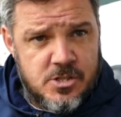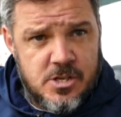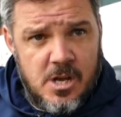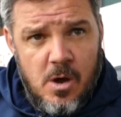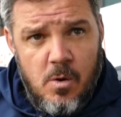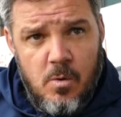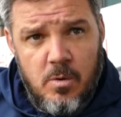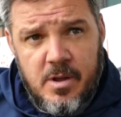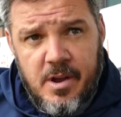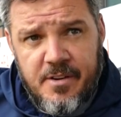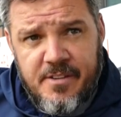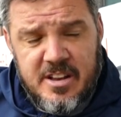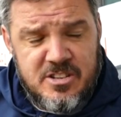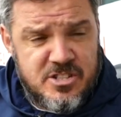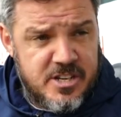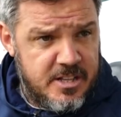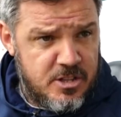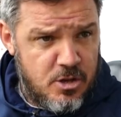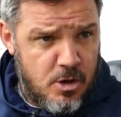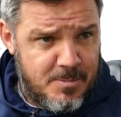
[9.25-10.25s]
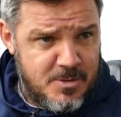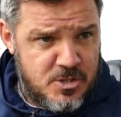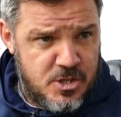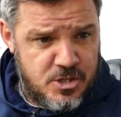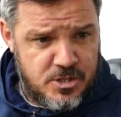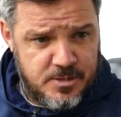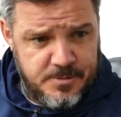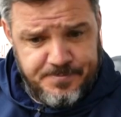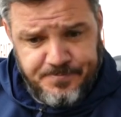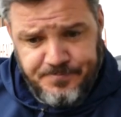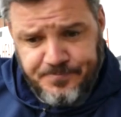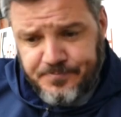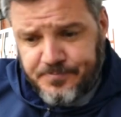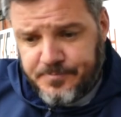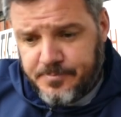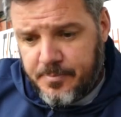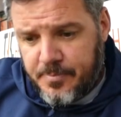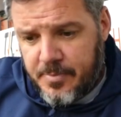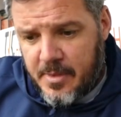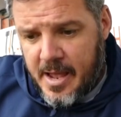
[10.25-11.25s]
So, congratulate the opposition.
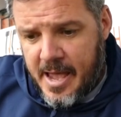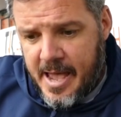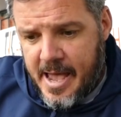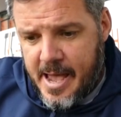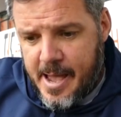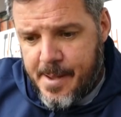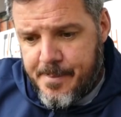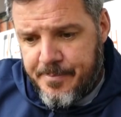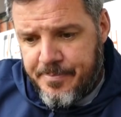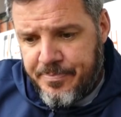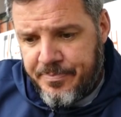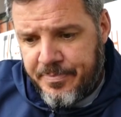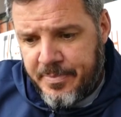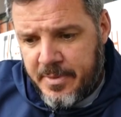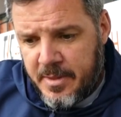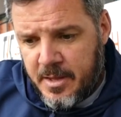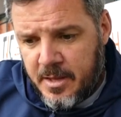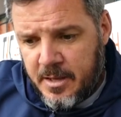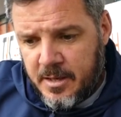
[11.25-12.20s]
Um,